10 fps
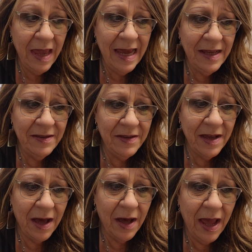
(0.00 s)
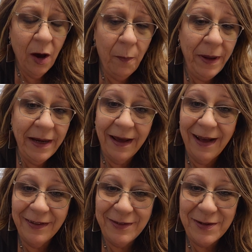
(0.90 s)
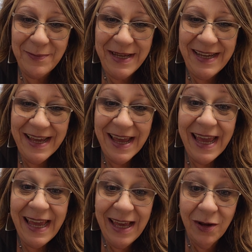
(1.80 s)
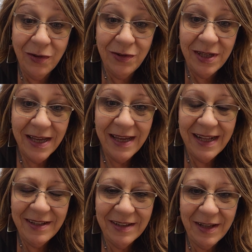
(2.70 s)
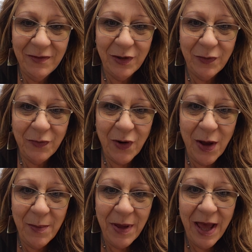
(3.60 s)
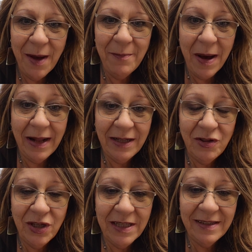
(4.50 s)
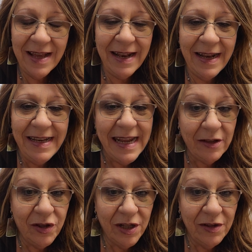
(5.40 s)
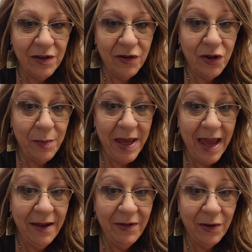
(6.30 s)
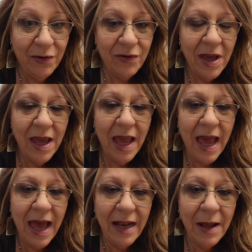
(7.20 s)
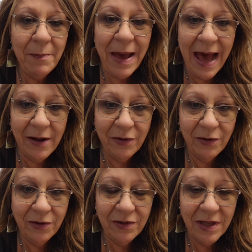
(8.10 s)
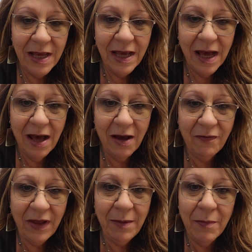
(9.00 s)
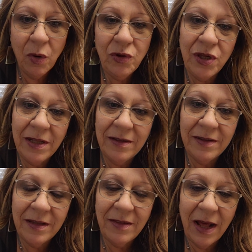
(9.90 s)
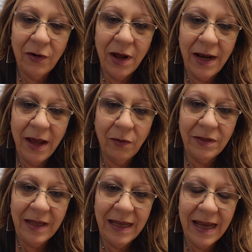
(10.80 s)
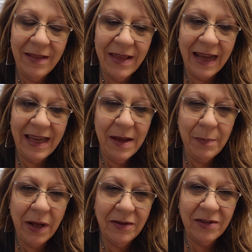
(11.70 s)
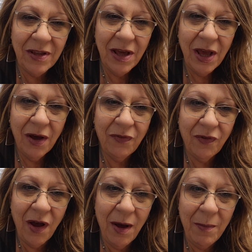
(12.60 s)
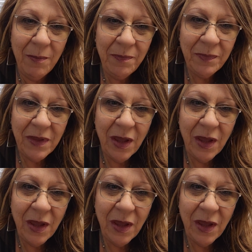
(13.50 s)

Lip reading: He's helping us to be healed and delivered from bondages and addictions to behaviors and patterns of emotions that are unhealthy and that keep us from